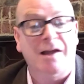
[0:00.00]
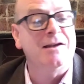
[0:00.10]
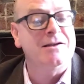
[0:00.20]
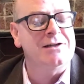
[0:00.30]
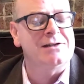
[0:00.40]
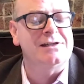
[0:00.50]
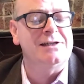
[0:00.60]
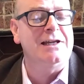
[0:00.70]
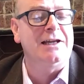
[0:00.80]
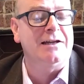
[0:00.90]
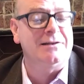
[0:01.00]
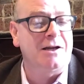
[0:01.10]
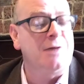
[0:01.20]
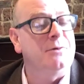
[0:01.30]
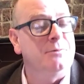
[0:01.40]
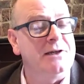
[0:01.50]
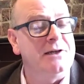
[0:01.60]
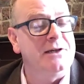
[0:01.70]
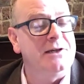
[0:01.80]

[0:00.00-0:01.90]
And just seeing it a couple of weeks